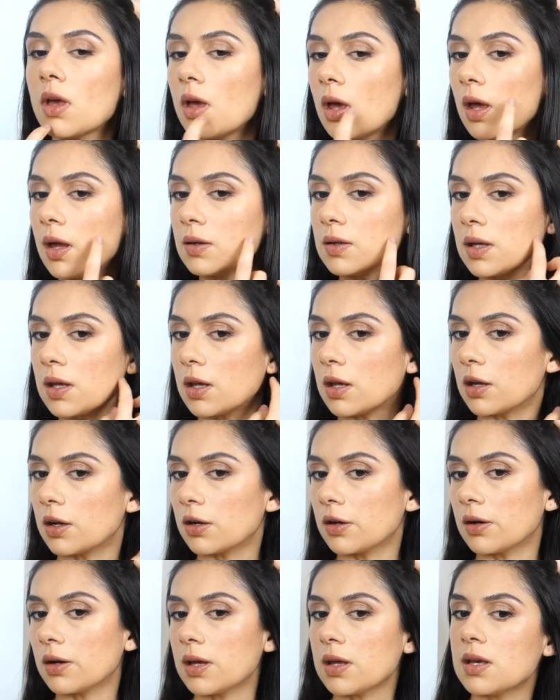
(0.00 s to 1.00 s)
And
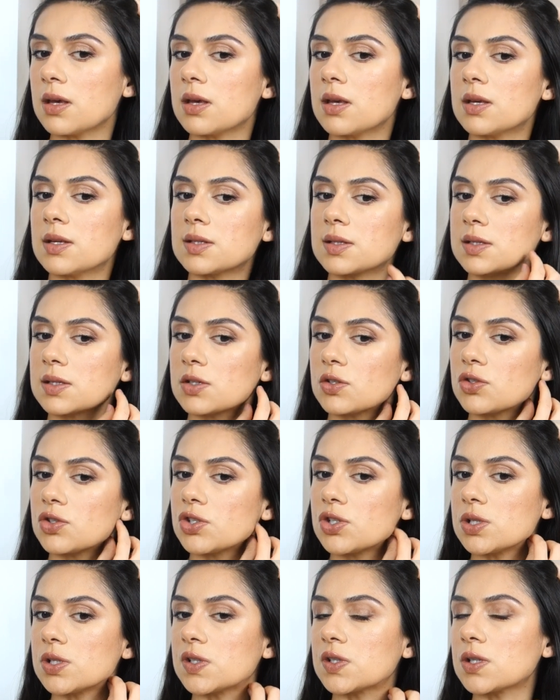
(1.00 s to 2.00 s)
here is
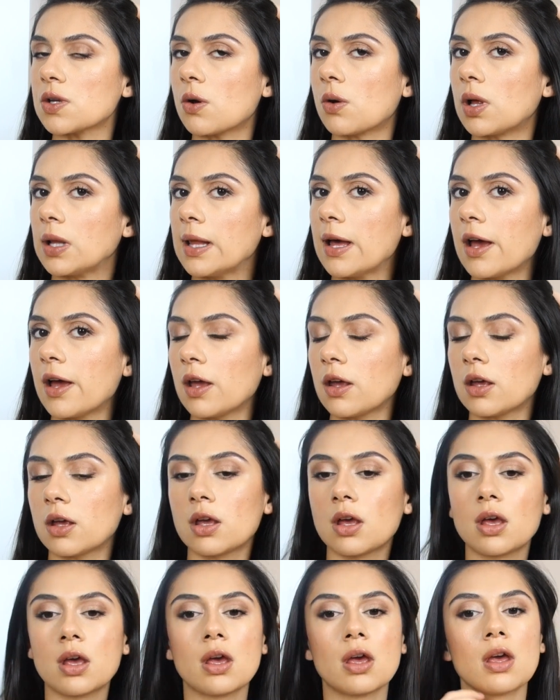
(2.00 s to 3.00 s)
She's So LA.
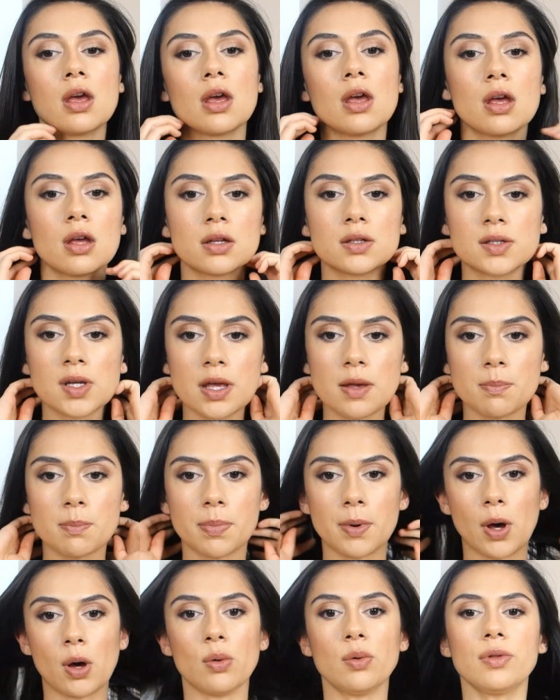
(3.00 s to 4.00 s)
They
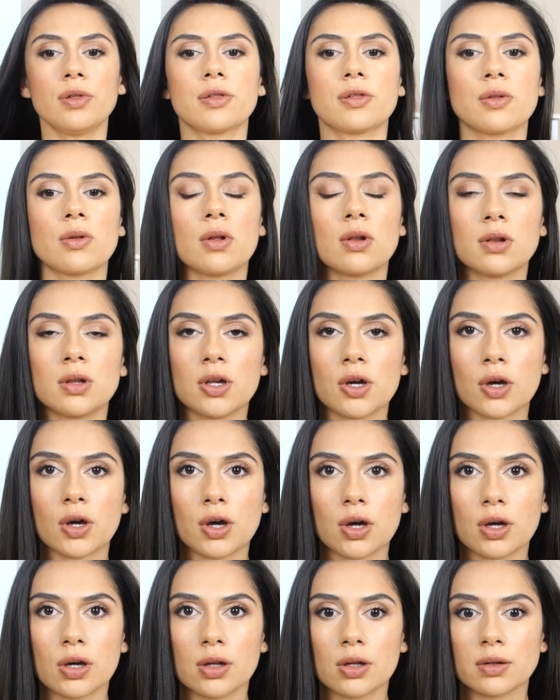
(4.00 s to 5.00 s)
both
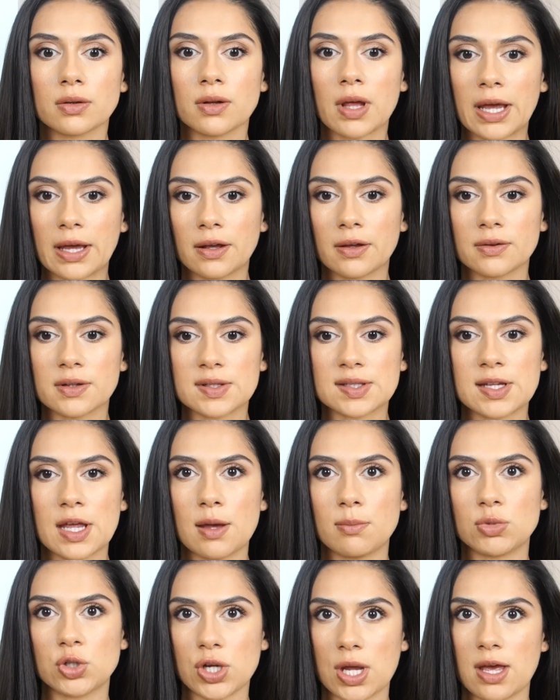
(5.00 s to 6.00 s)
look like the
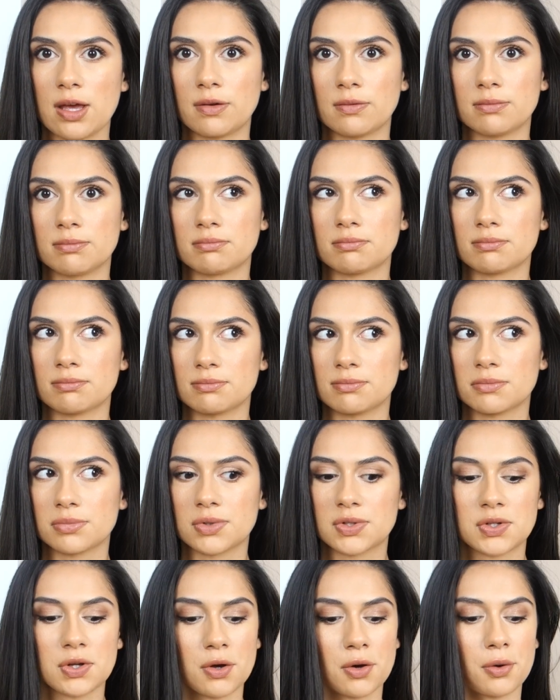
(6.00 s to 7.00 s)
same shade.
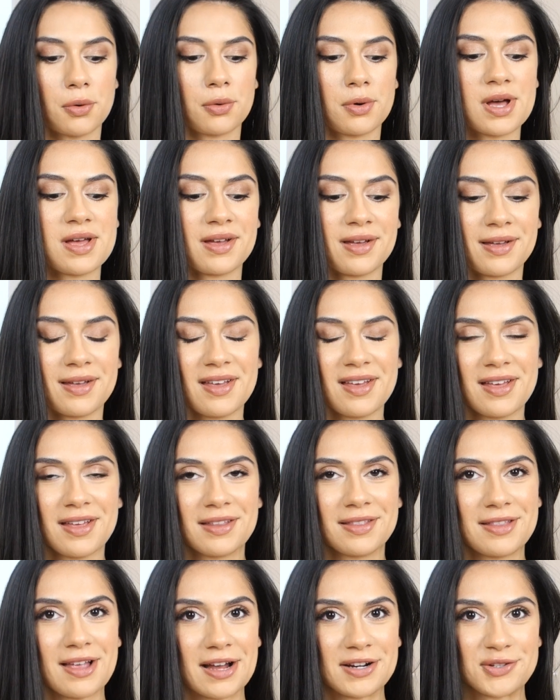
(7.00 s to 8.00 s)
So
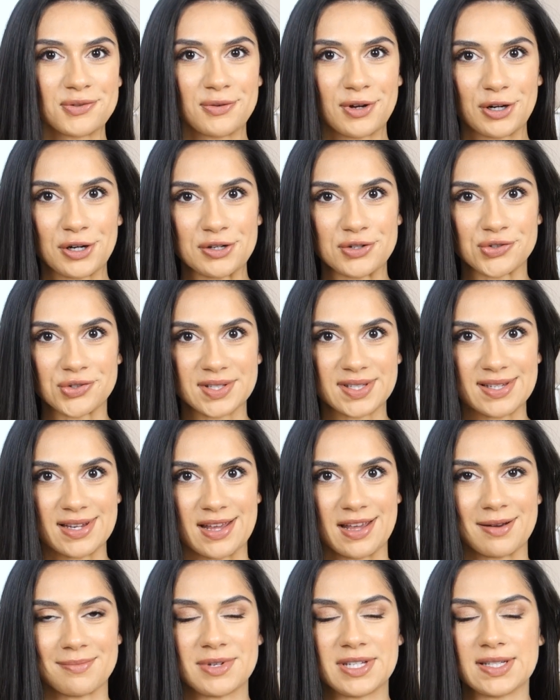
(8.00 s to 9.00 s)
that is very
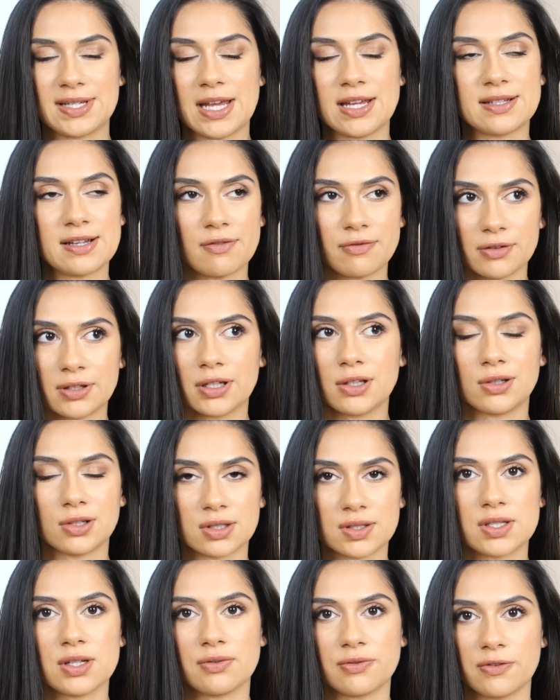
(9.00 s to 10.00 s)
interesting. I mean, they definitely
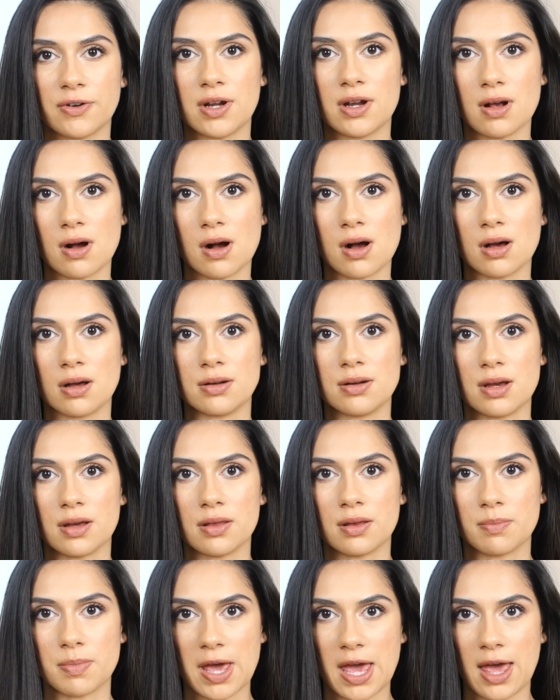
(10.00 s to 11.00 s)
look different on
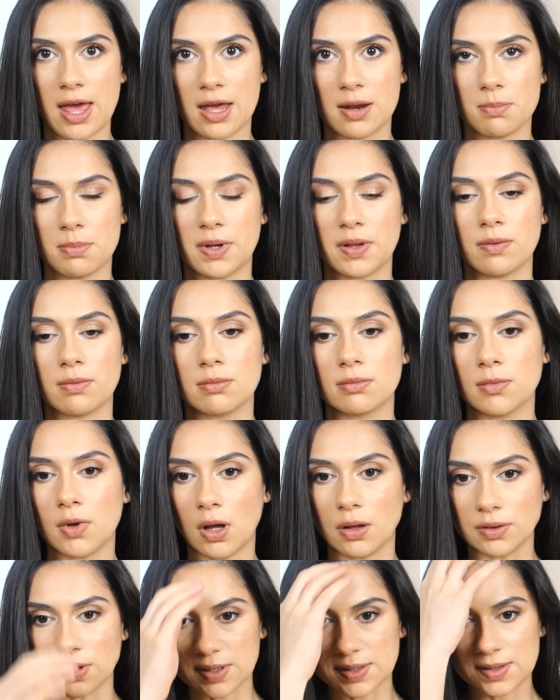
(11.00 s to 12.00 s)
the pan, but
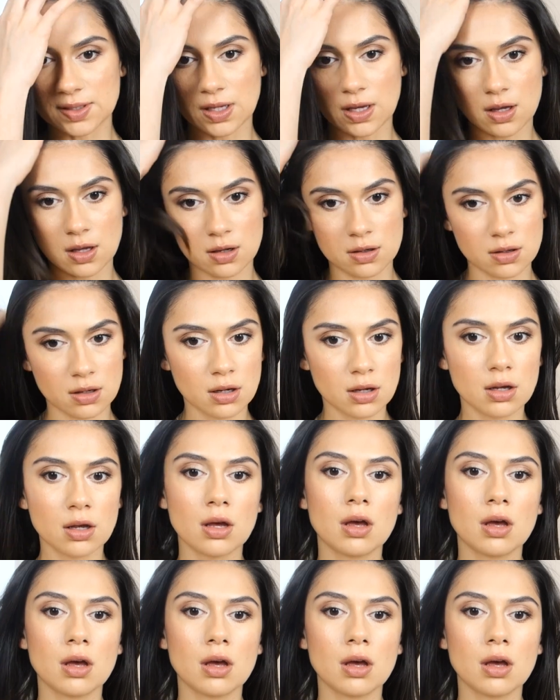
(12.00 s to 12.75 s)
on the skin,